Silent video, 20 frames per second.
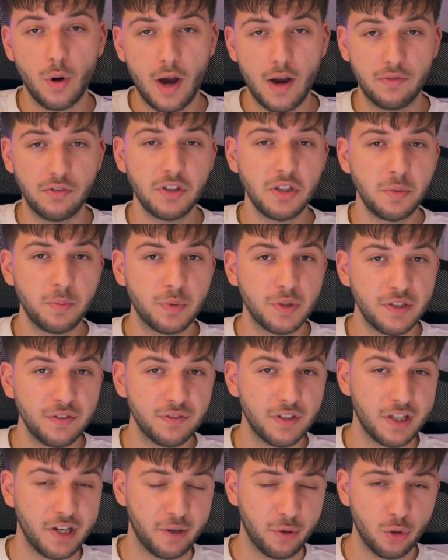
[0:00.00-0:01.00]
I really
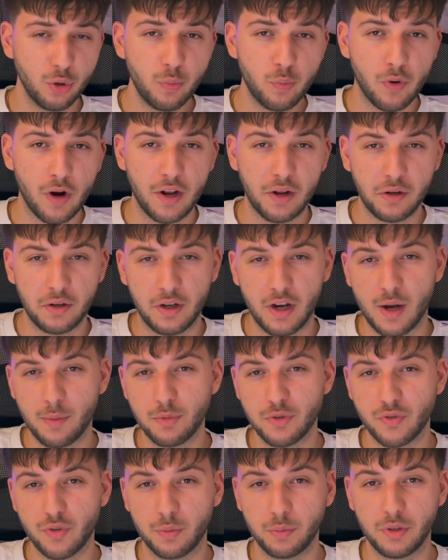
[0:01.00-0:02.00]
believe that a good product
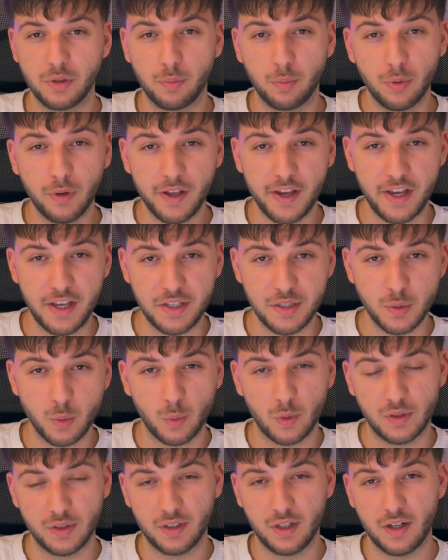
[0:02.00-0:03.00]
comes from the
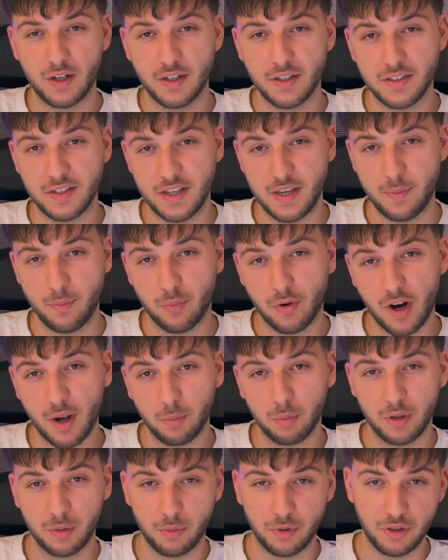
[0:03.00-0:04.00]
place where there is a
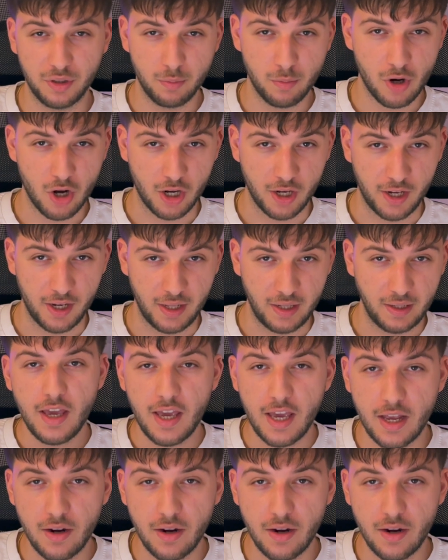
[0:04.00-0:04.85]
problem on the market.